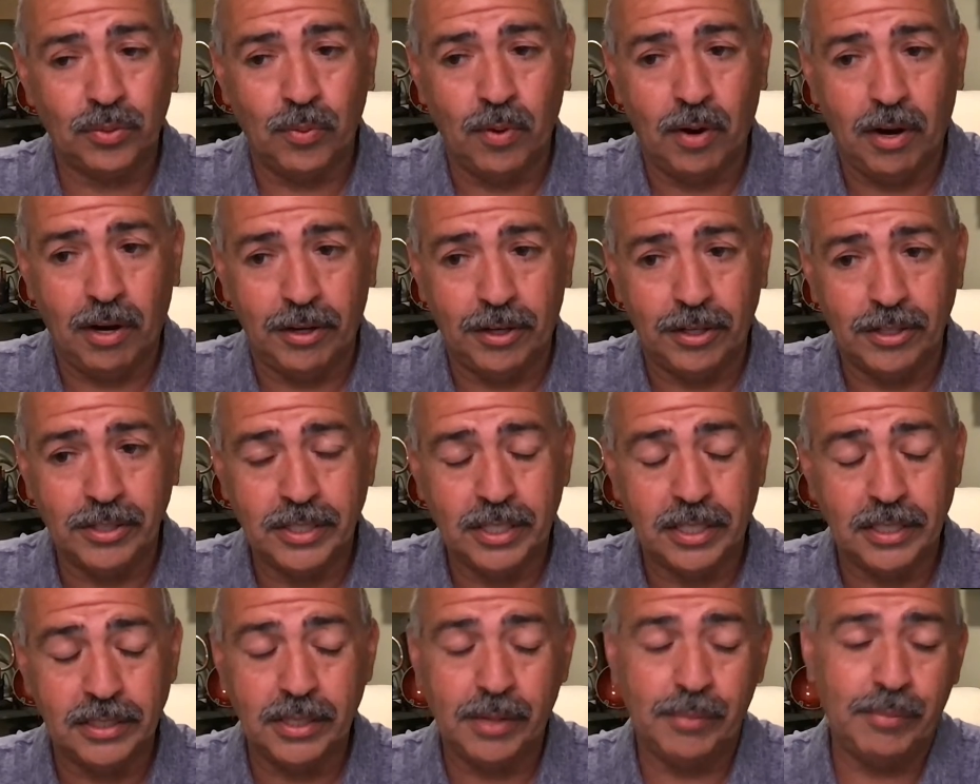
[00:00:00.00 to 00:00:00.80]
waters,
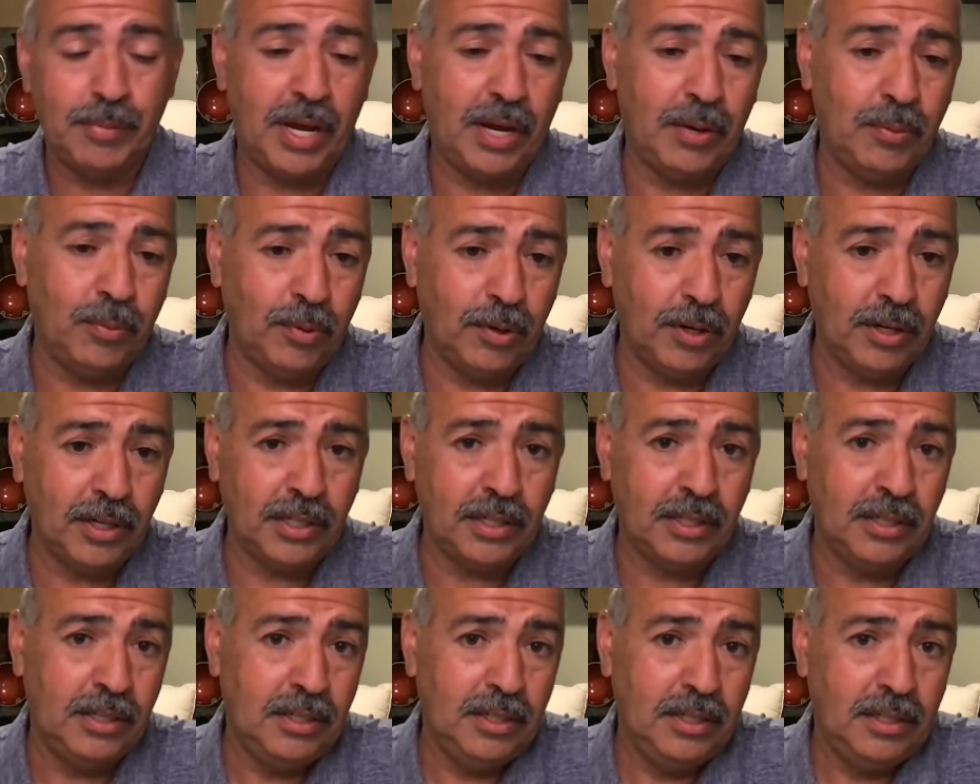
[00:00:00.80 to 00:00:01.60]
because it may
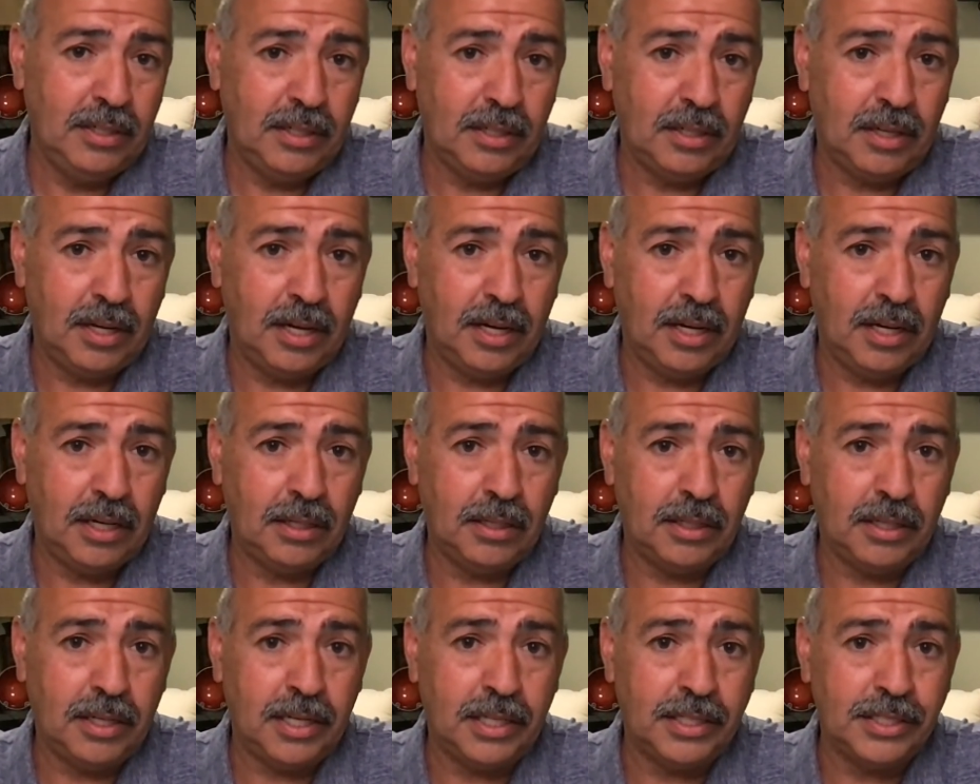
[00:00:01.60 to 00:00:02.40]
work
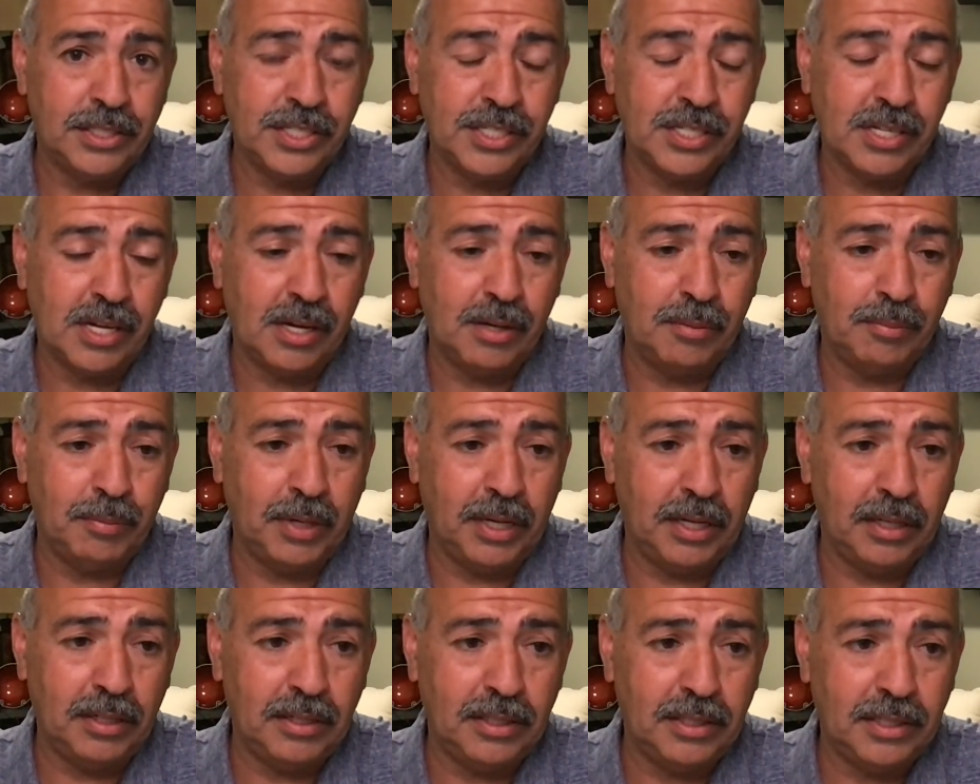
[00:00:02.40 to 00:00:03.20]
in some
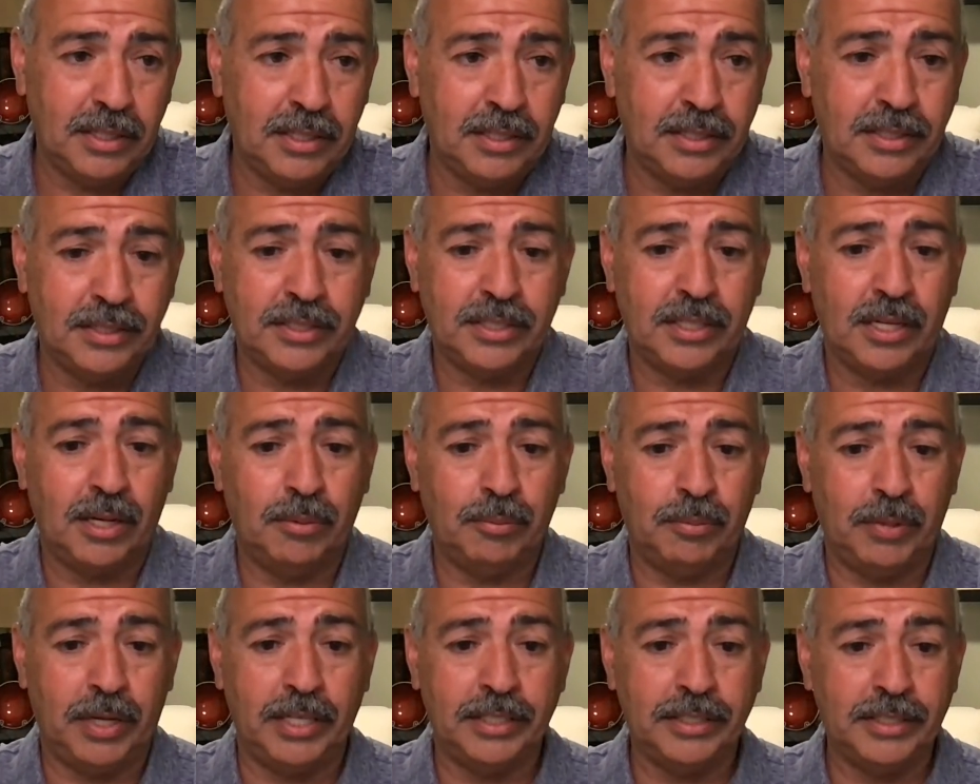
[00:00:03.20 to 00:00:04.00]

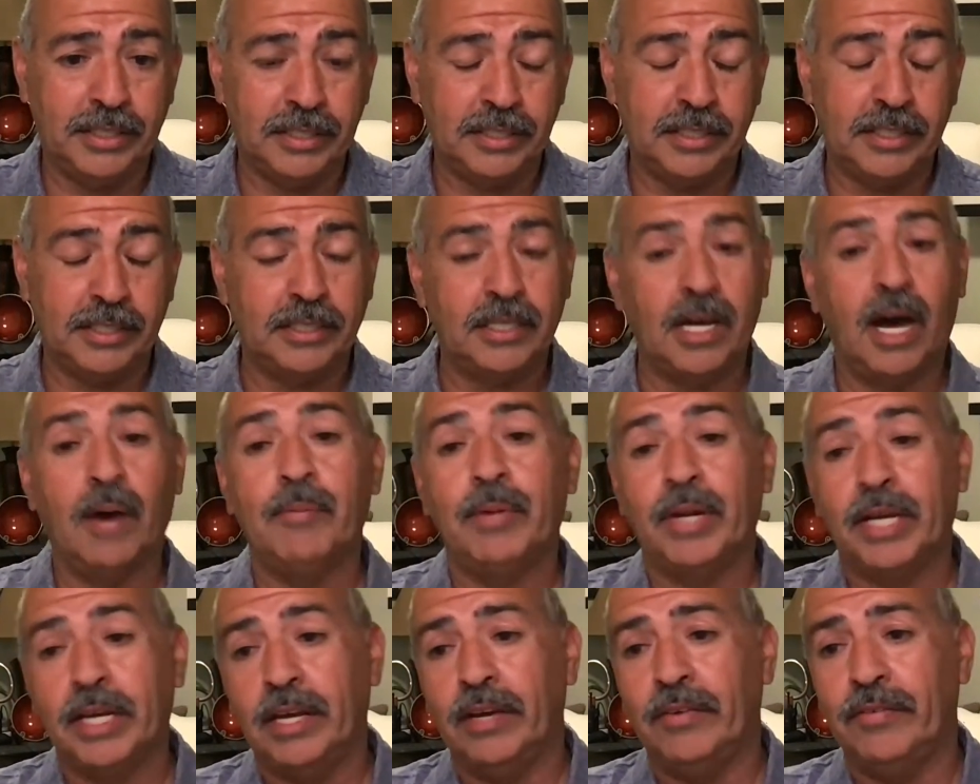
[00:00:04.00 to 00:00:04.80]
instances. I'm
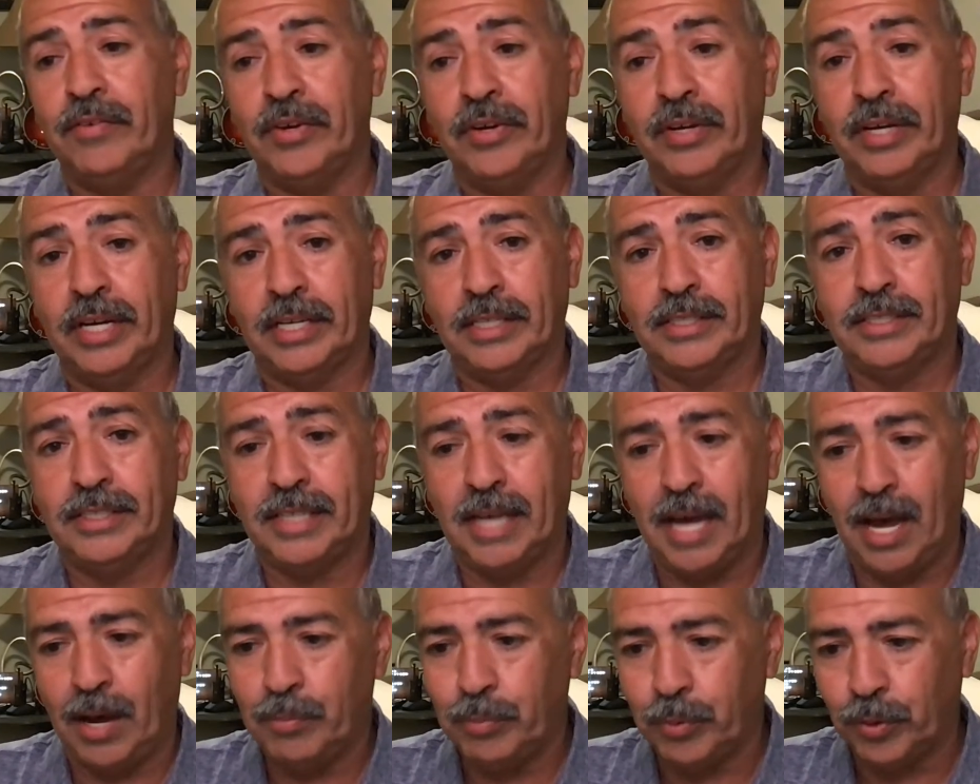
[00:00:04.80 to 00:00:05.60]
going to give you an
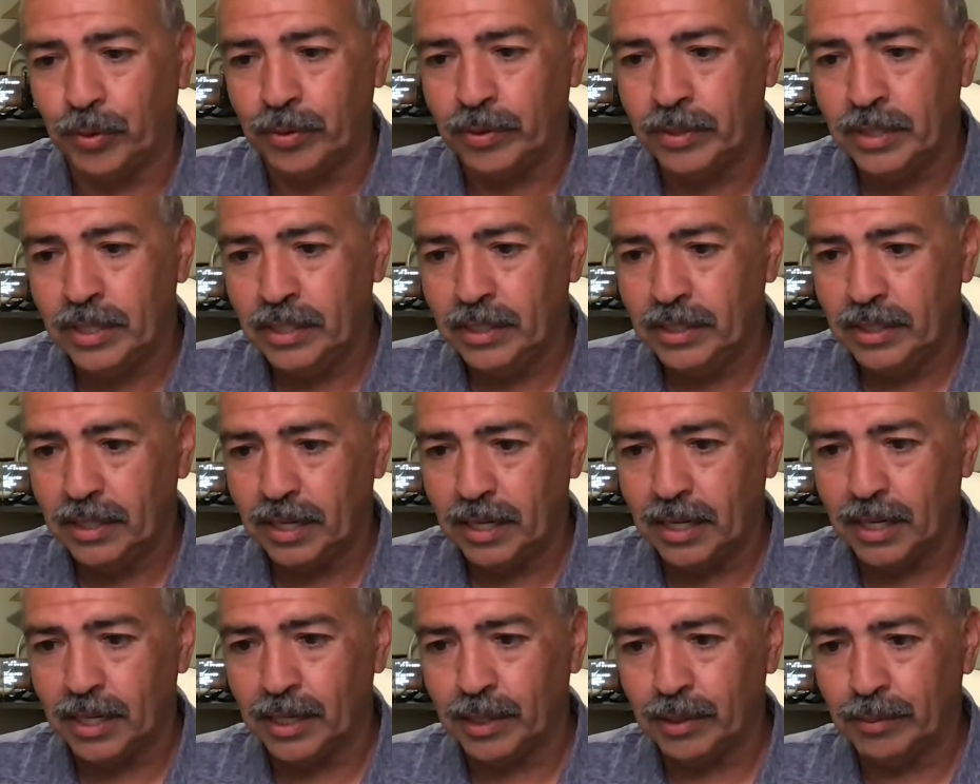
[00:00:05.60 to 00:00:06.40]
example.
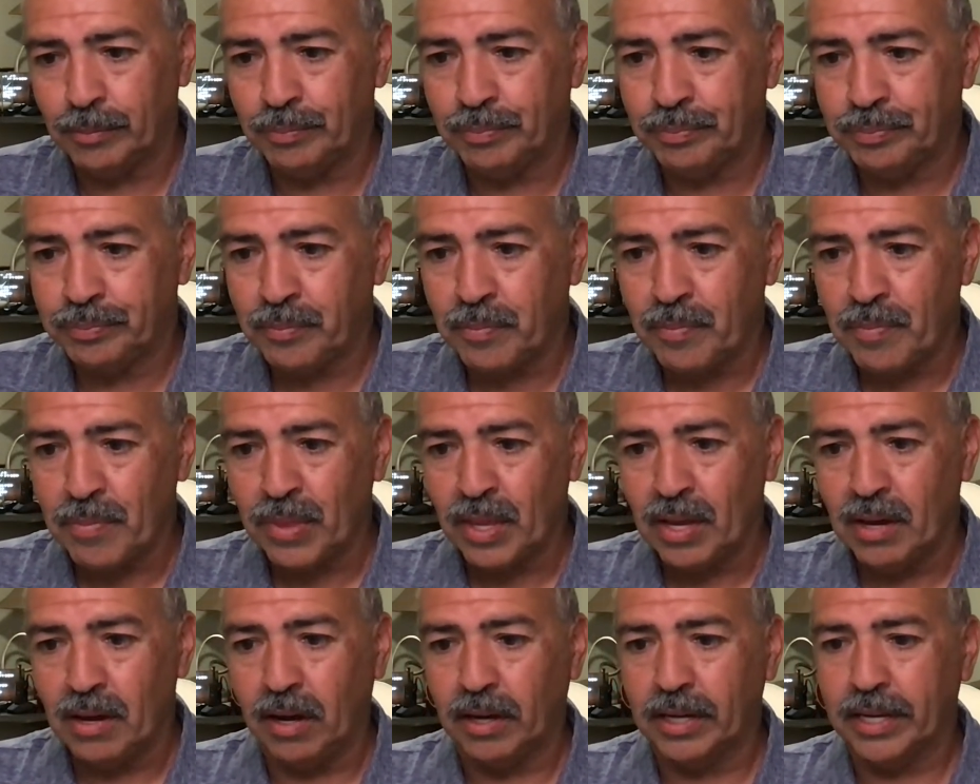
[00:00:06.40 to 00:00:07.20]
I'll
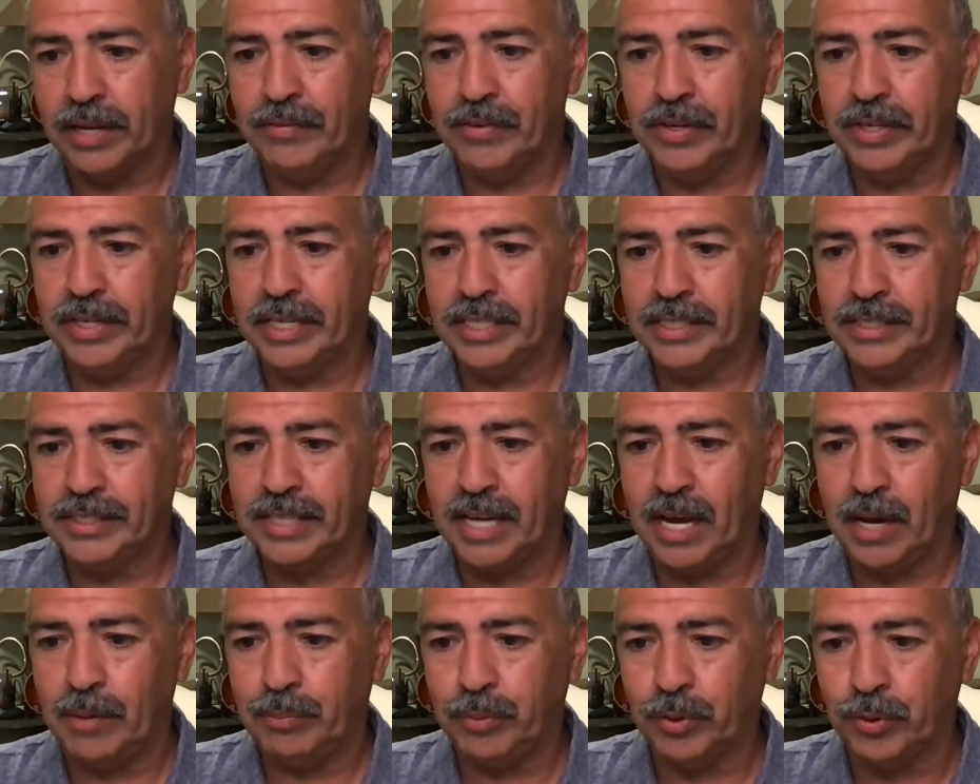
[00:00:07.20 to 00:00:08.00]
give you an
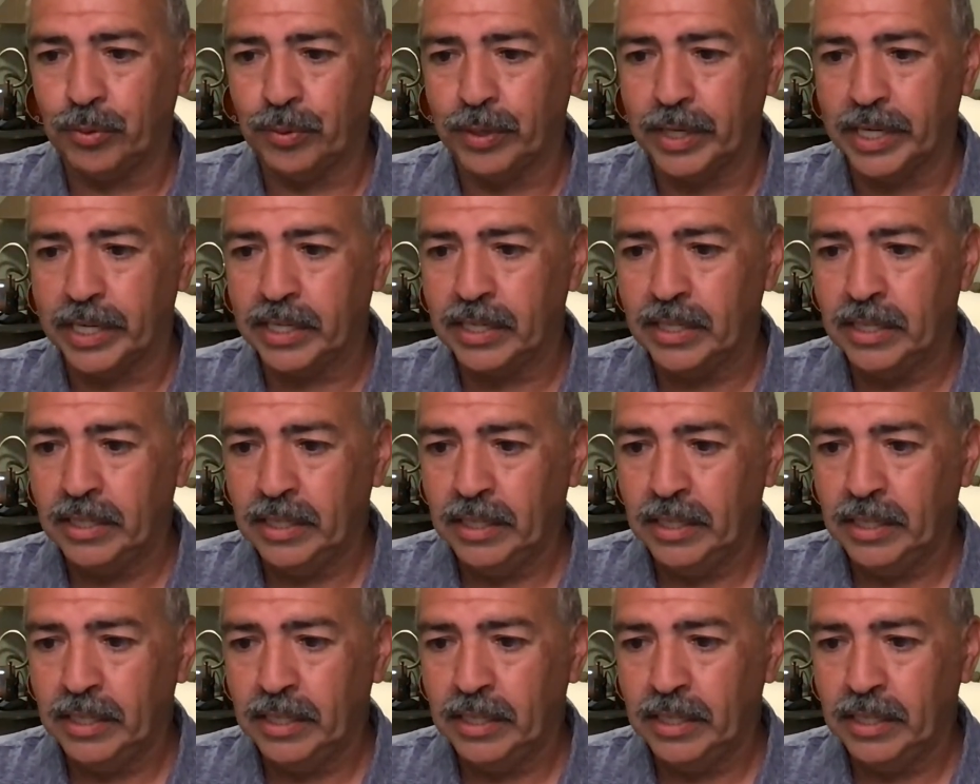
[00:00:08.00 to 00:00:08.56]
example, Rick.